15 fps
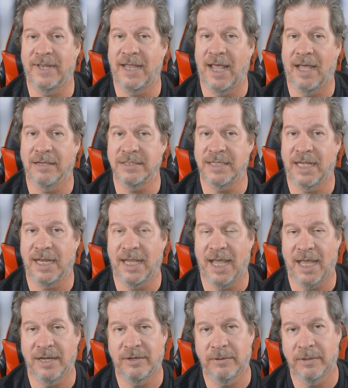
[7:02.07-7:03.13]
the house that he
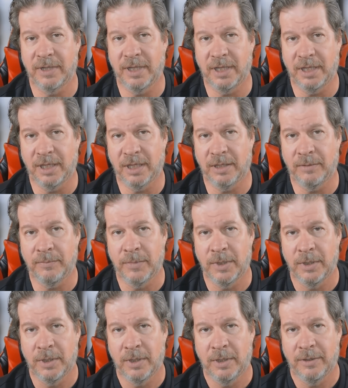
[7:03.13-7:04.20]
had during the
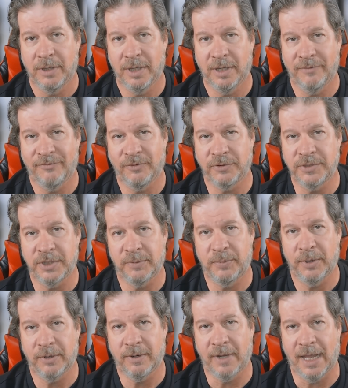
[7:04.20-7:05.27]
FullTilt
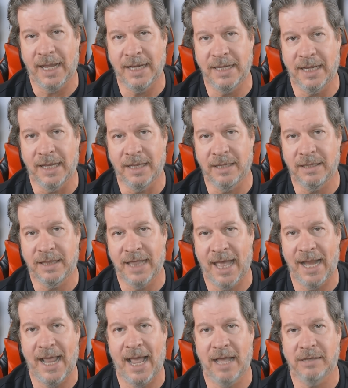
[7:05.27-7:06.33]
poker heyday.
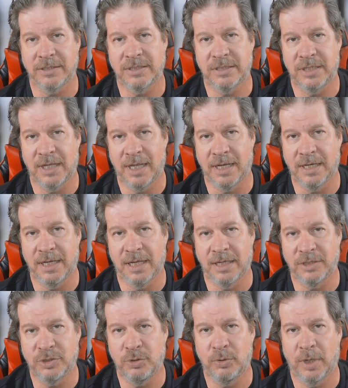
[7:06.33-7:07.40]
That house
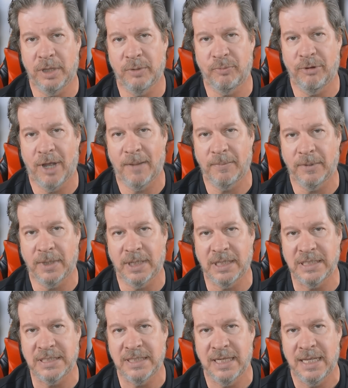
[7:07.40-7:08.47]
and 2 other
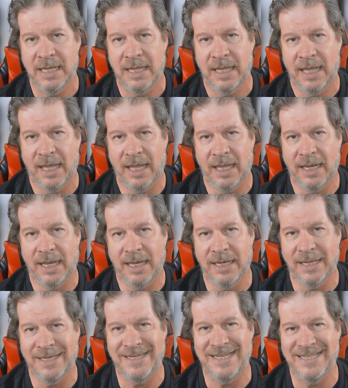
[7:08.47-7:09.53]
properties and a
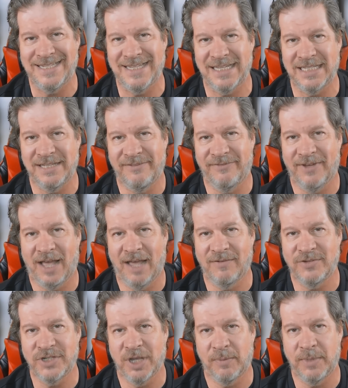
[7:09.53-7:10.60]
1965
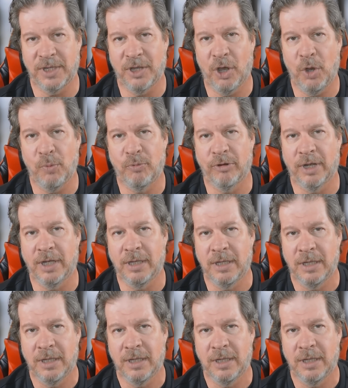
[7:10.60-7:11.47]
Shelby Cobra